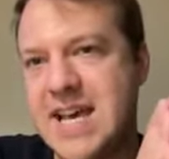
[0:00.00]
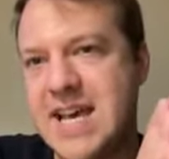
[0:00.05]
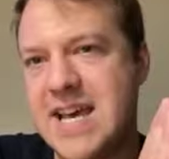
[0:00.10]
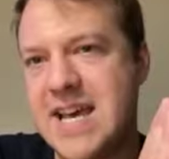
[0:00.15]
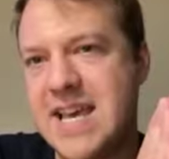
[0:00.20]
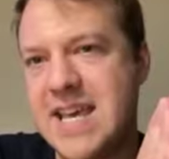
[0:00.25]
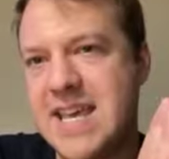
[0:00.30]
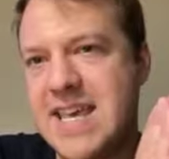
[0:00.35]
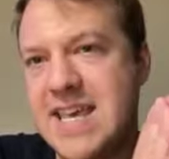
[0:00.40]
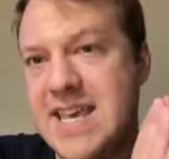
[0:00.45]

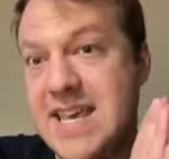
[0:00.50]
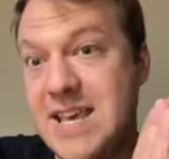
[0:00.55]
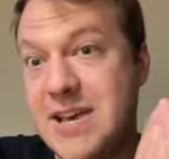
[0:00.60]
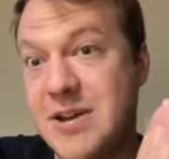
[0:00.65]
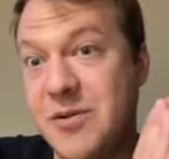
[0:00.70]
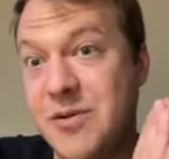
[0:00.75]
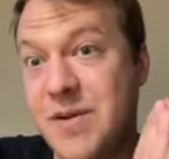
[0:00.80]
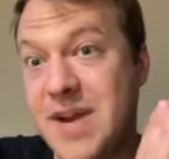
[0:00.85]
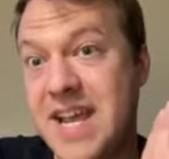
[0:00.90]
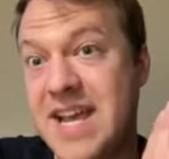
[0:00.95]

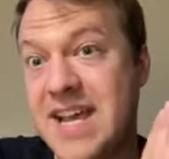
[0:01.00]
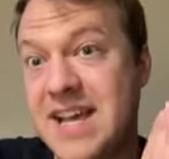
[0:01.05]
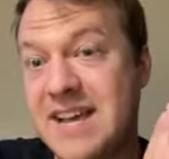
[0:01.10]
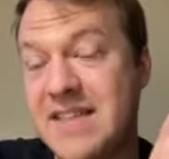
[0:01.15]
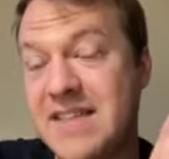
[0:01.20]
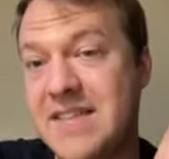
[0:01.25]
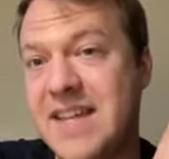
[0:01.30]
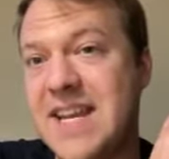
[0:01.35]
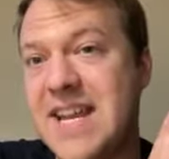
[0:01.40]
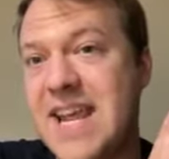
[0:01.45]

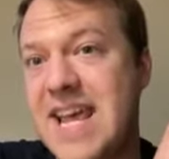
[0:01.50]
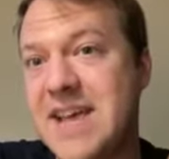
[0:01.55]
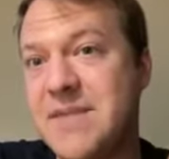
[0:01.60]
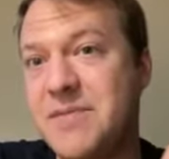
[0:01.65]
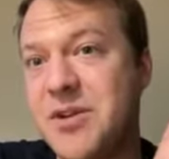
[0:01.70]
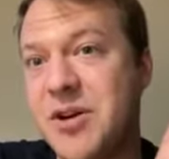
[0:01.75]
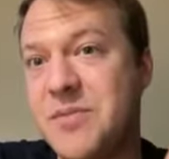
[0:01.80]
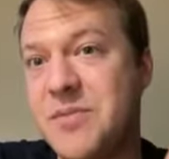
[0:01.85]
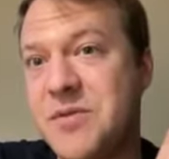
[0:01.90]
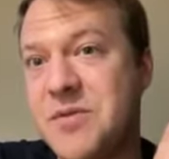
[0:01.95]
hearing the
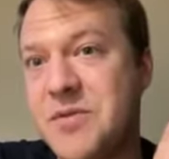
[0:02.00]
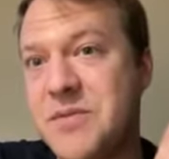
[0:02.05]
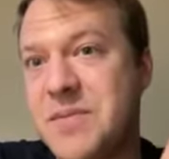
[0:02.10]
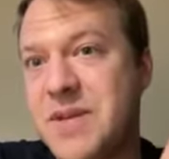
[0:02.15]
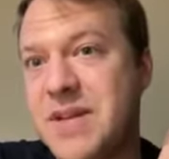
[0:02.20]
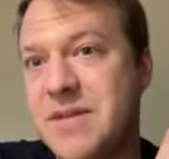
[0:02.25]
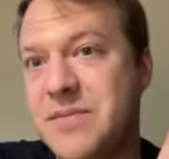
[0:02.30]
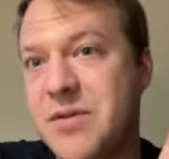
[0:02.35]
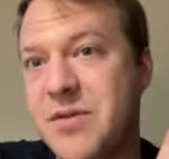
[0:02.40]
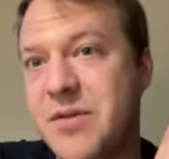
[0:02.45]
name Namo
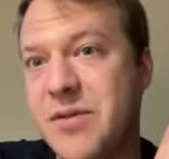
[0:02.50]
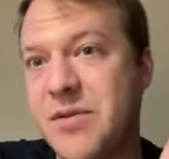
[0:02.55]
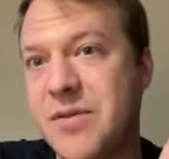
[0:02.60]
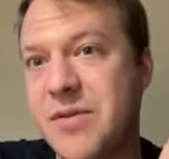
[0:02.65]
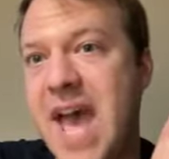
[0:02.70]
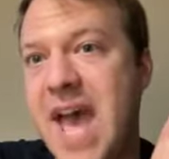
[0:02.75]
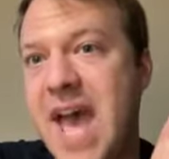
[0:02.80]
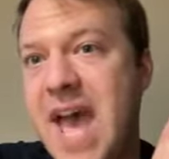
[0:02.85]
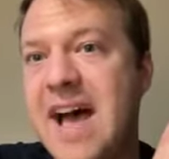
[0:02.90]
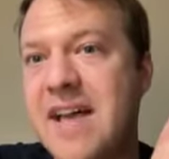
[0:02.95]
Amida Butsu
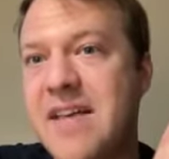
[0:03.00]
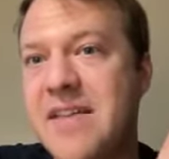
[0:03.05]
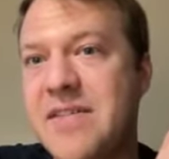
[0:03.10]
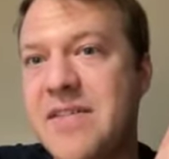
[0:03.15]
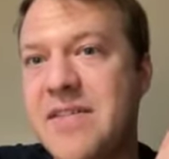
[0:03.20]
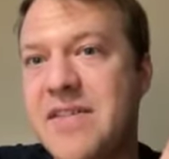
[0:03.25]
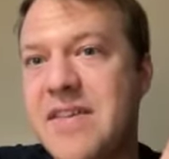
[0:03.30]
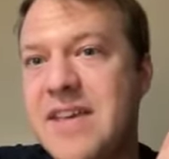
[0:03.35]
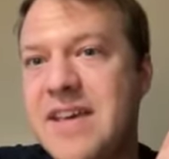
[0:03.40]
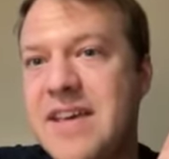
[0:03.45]

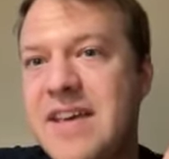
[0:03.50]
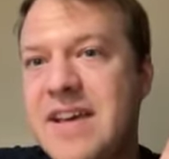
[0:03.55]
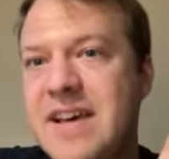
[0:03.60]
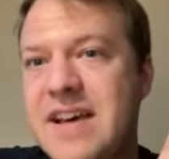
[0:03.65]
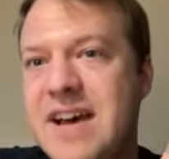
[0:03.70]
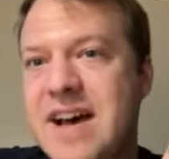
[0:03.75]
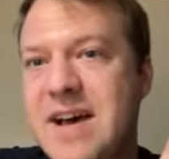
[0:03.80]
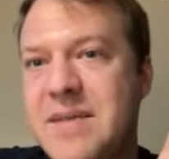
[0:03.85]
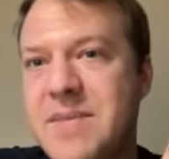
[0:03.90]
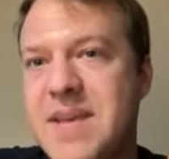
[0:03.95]
as
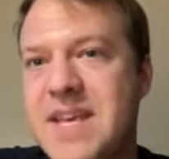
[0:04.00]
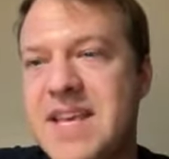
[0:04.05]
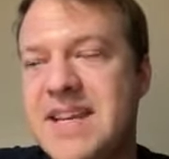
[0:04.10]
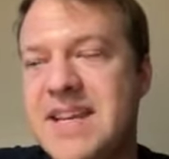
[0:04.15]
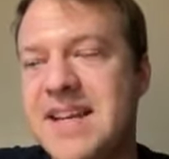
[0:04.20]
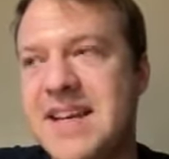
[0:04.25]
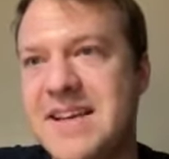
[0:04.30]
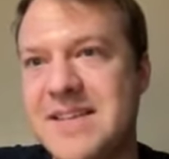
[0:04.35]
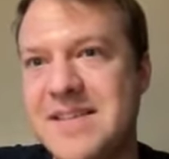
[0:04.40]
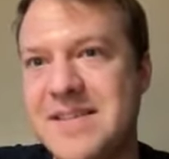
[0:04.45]

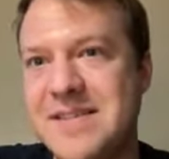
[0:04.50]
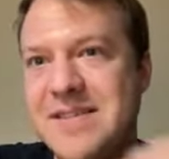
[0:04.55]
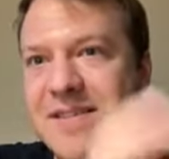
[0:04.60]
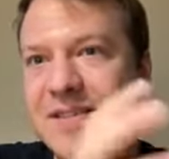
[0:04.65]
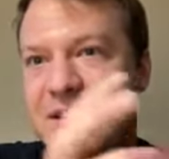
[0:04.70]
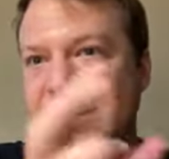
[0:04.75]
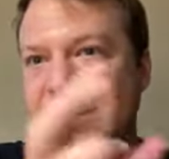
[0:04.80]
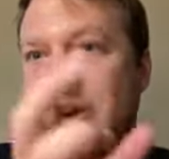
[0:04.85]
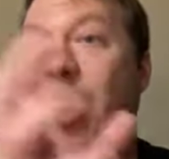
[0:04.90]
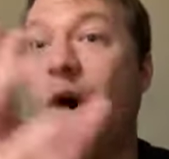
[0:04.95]
Amida's
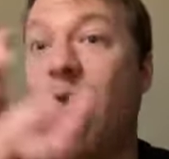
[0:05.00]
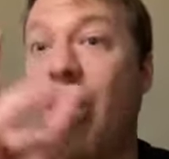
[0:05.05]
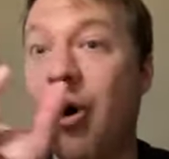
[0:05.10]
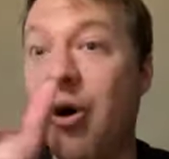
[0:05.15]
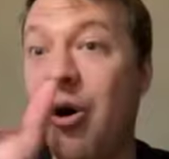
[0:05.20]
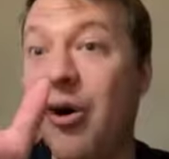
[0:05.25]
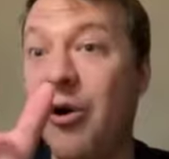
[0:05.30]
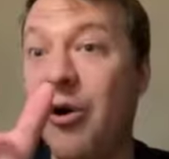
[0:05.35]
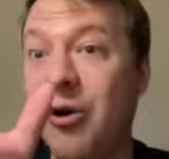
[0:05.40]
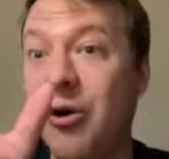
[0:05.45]

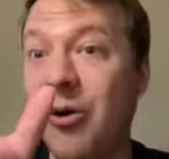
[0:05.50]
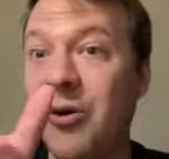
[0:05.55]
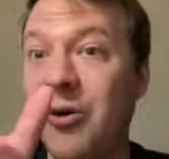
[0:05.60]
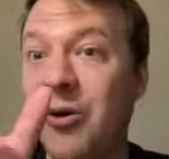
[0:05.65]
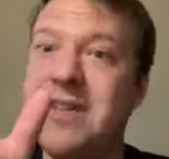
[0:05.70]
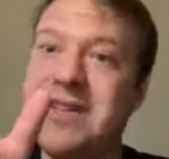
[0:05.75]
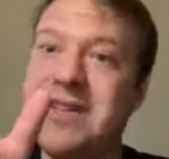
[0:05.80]
call,